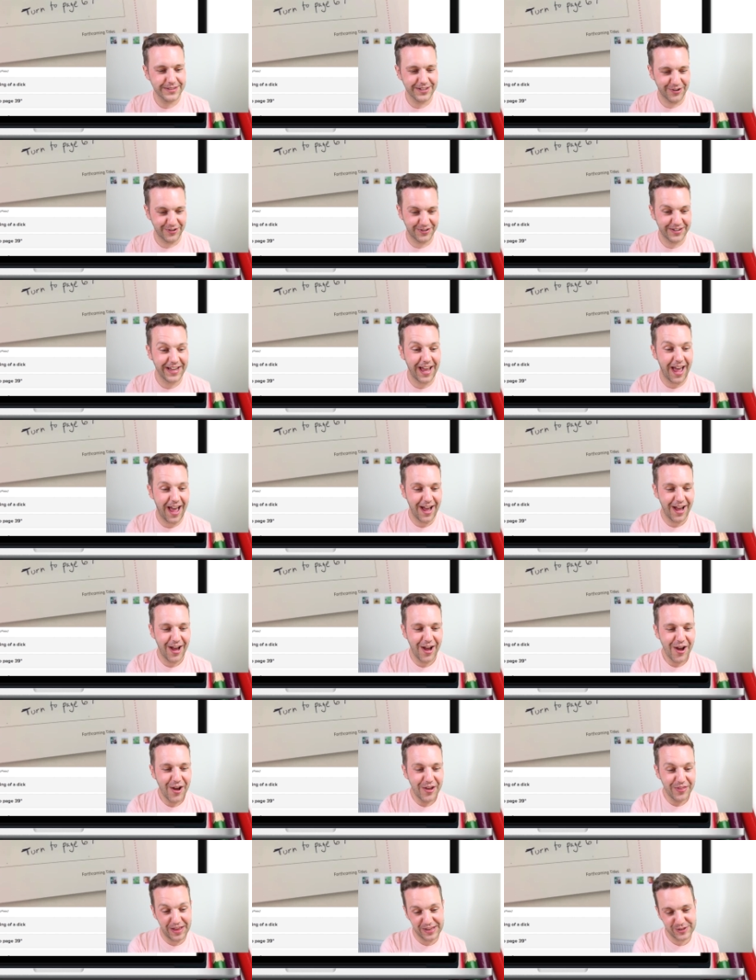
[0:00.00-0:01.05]
Like, yeah,
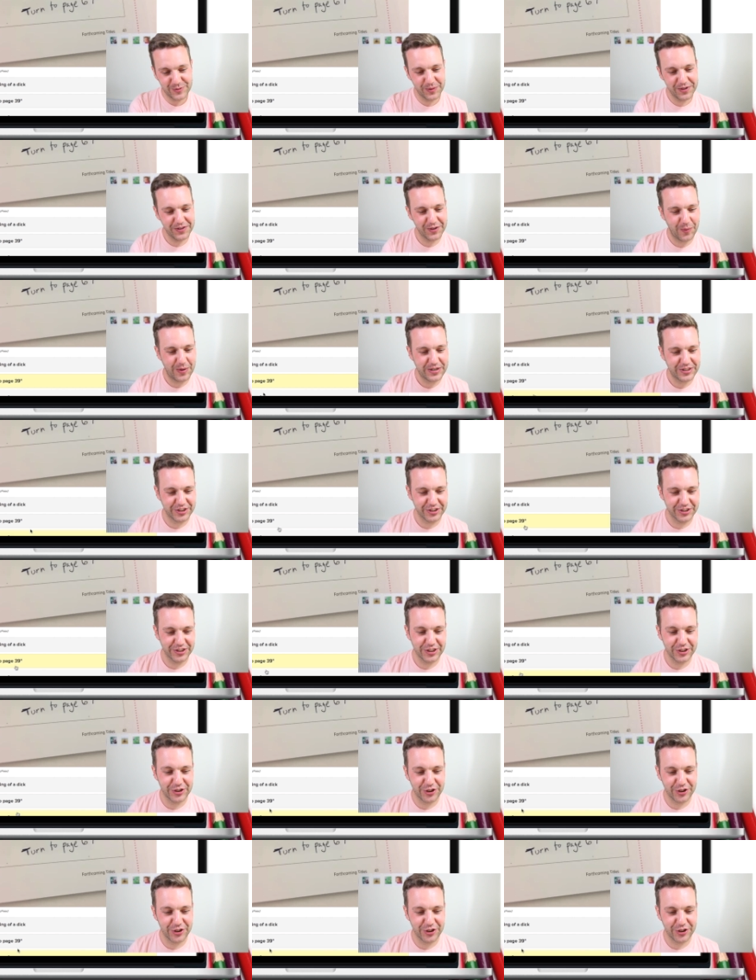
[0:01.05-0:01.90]
that's one of the questions.